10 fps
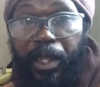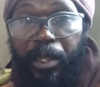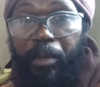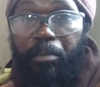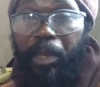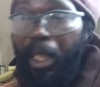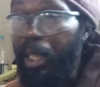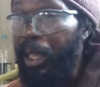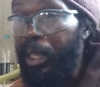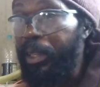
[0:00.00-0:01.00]
and you're
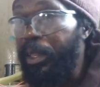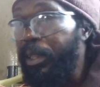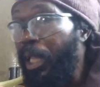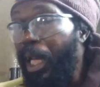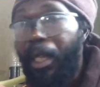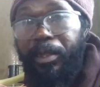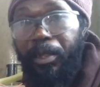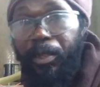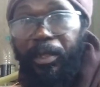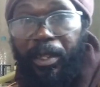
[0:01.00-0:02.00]
black and you're nasty
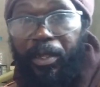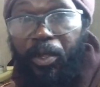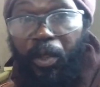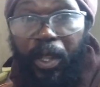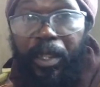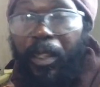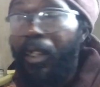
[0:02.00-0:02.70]
and everything's going.